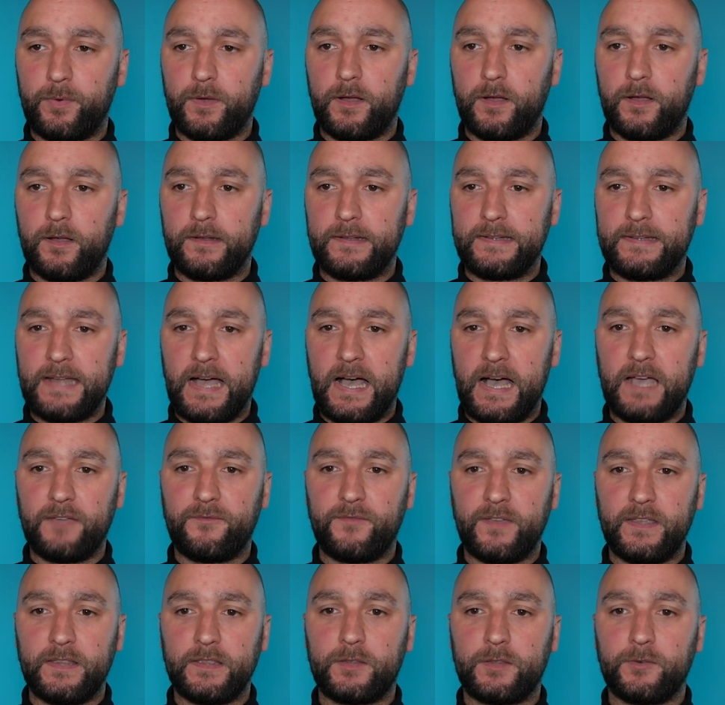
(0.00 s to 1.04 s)
dive
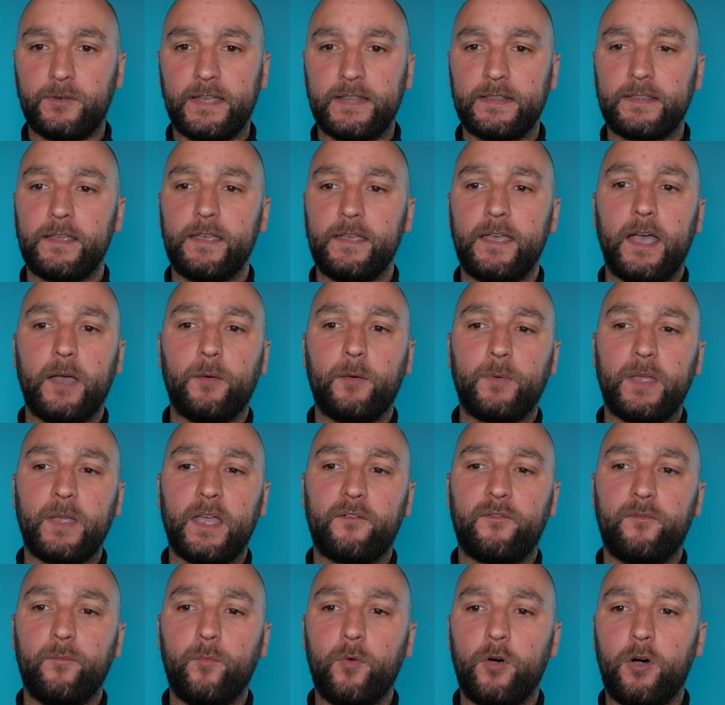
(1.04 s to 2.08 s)
into it, and we
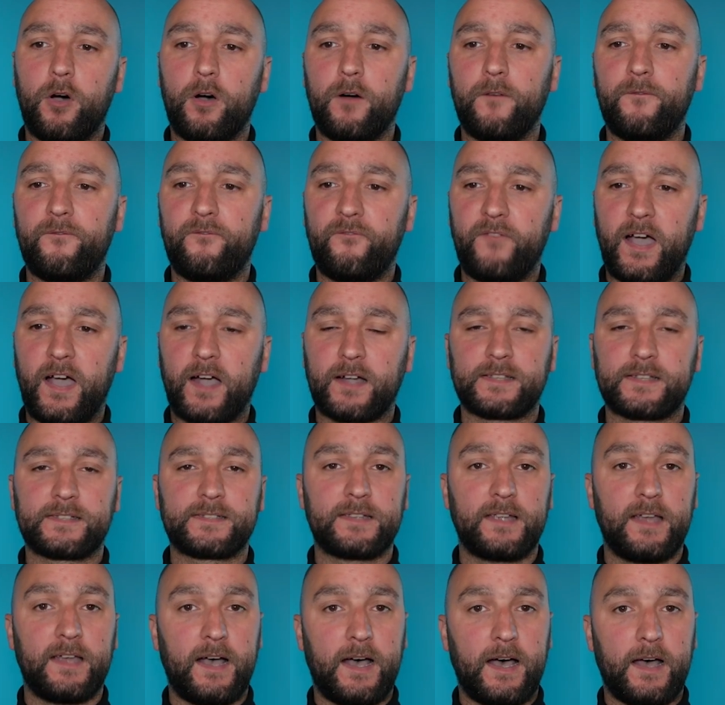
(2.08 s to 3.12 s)
have more facts
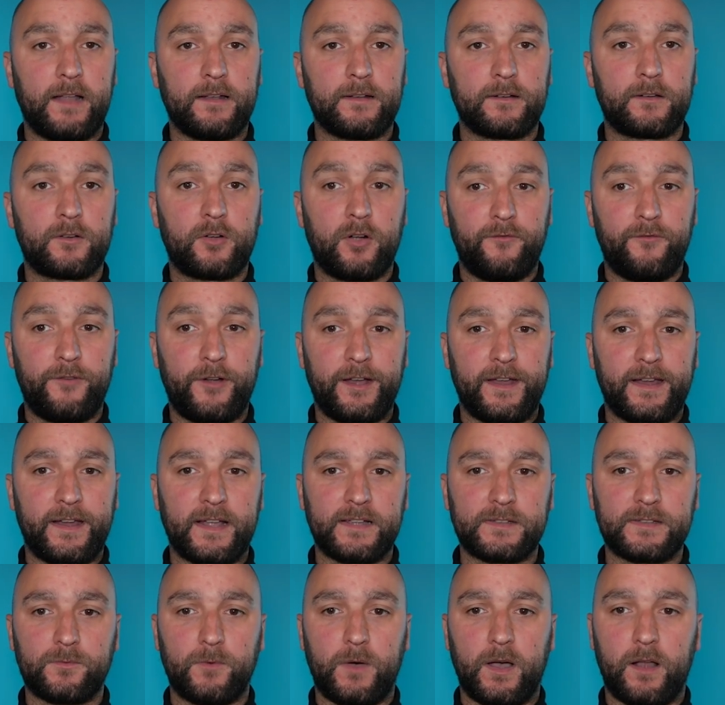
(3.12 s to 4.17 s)
uncovering
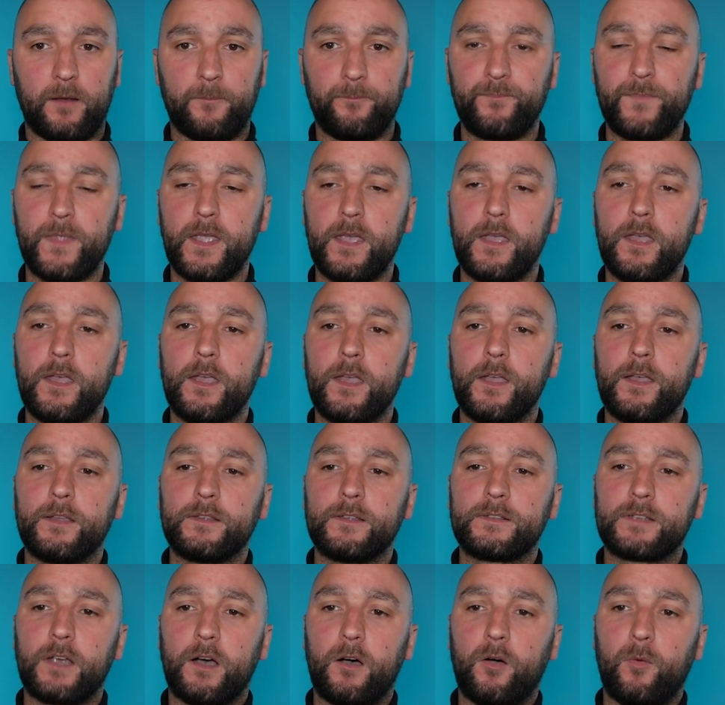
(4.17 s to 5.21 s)
as well.
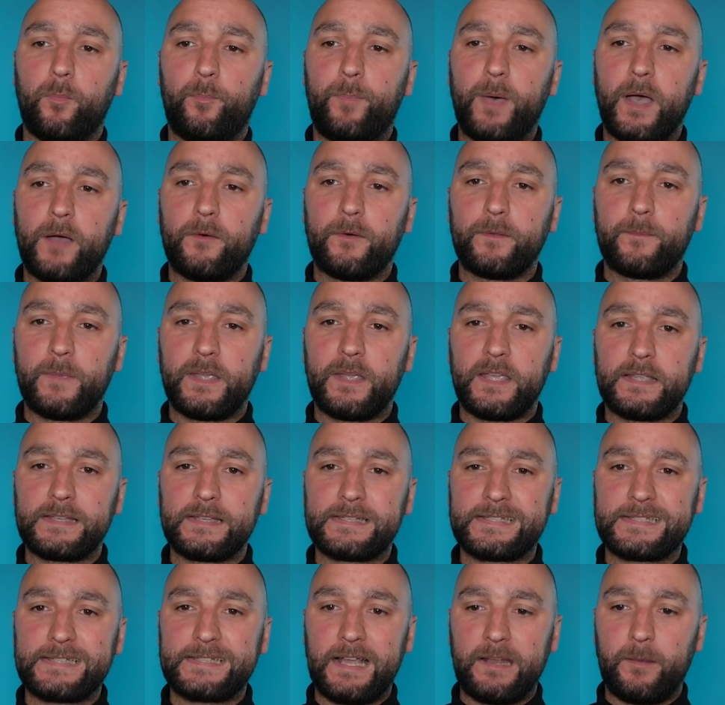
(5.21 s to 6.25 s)
So bear with me,
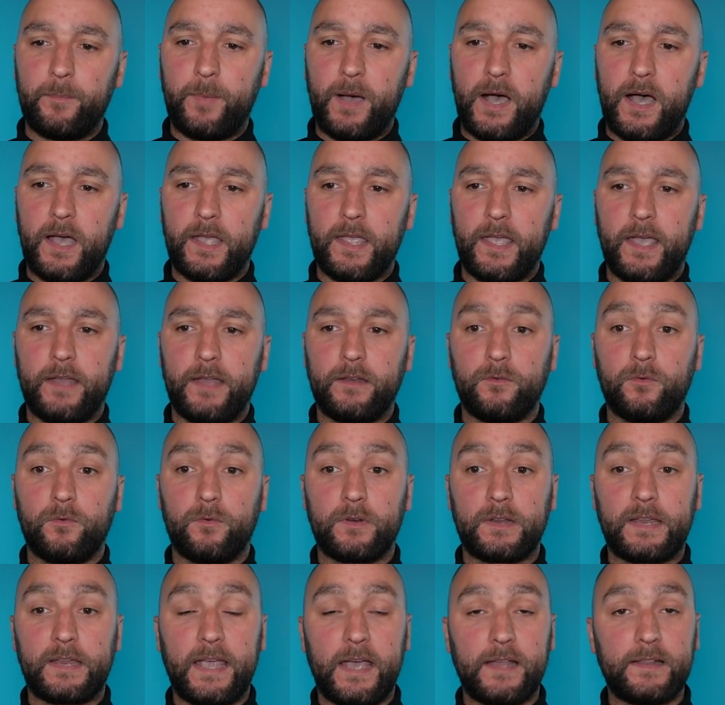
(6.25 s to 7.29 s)
stand by, and you will
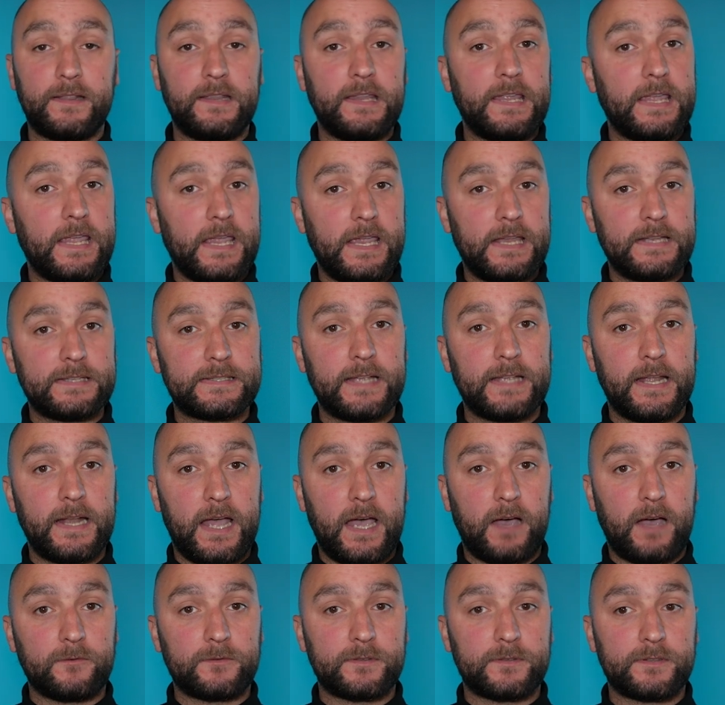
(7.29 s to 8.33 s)
get the ins and
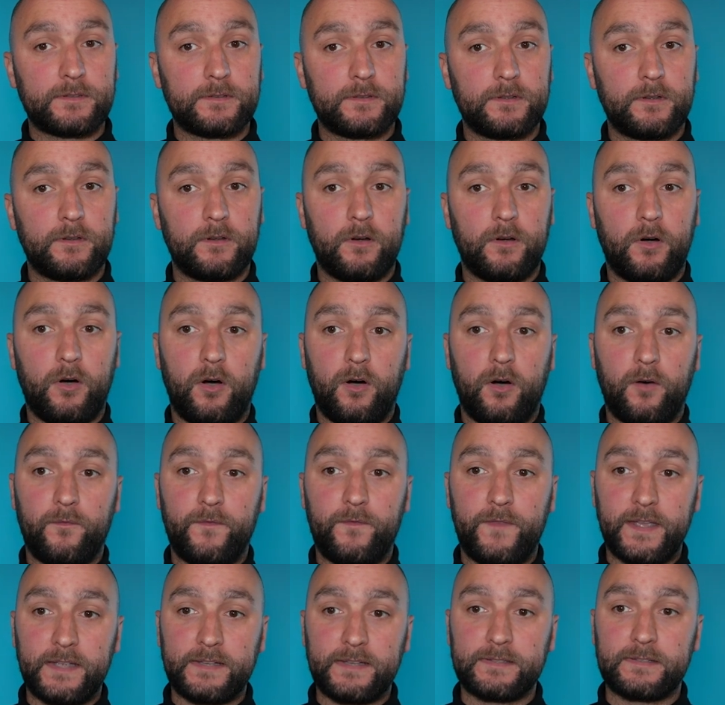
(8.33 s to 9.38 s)
outs of
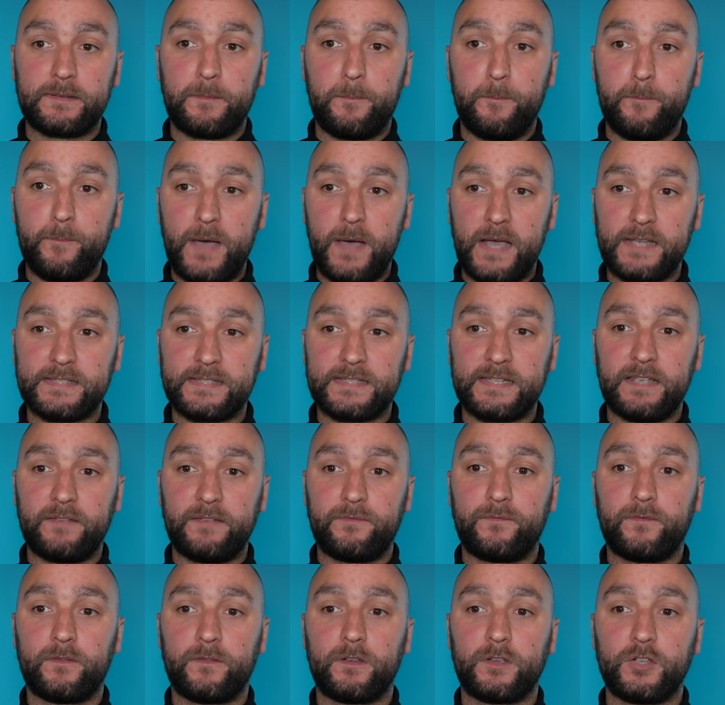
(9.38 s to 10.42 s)
this
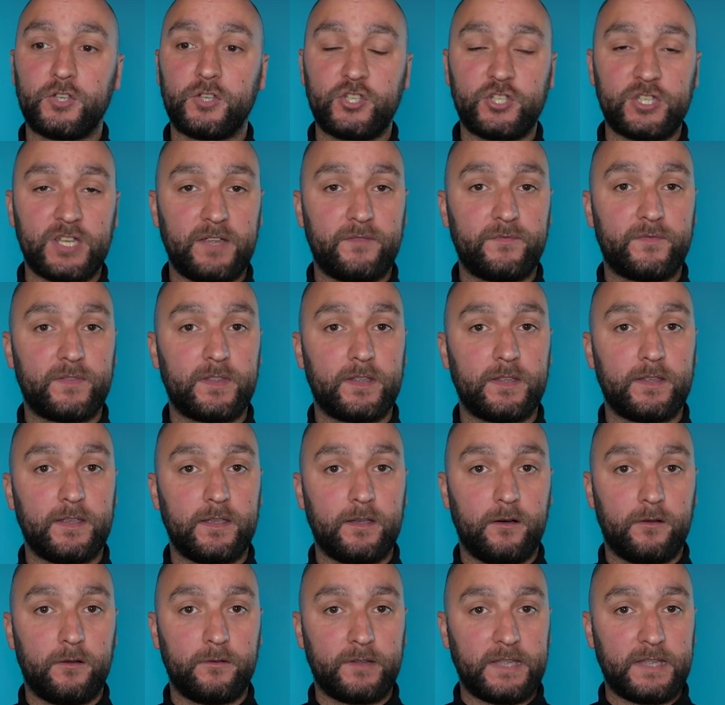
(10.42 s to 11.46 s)
massive shift
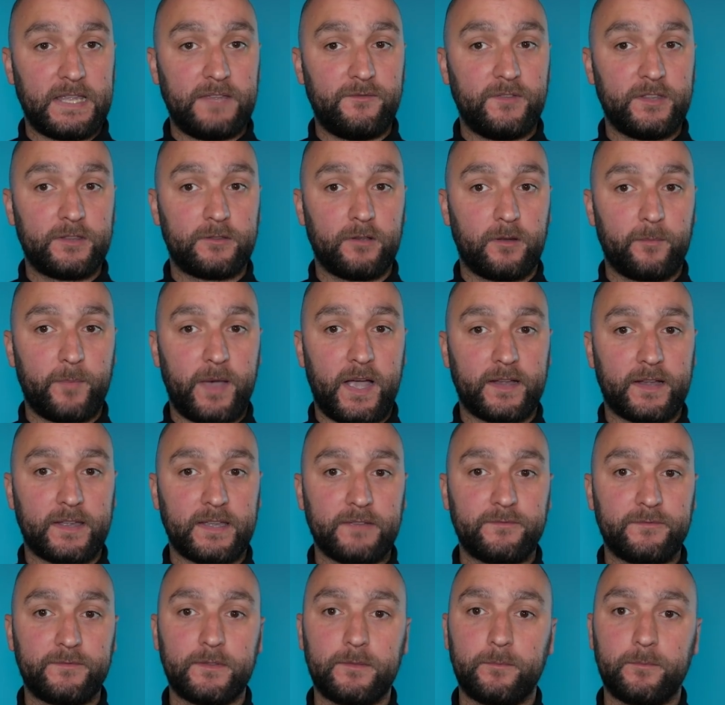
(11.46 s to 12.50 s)
on the eVTOL
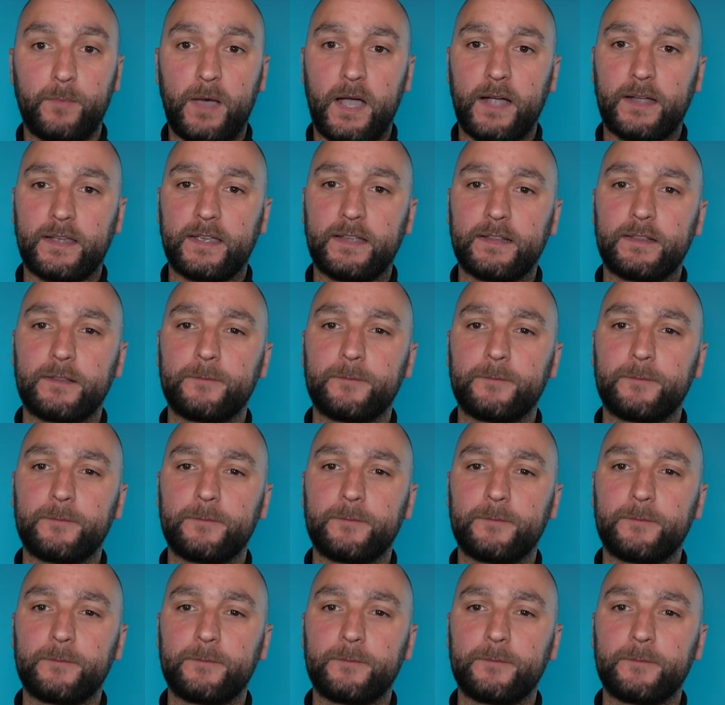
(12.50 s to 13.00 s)
market.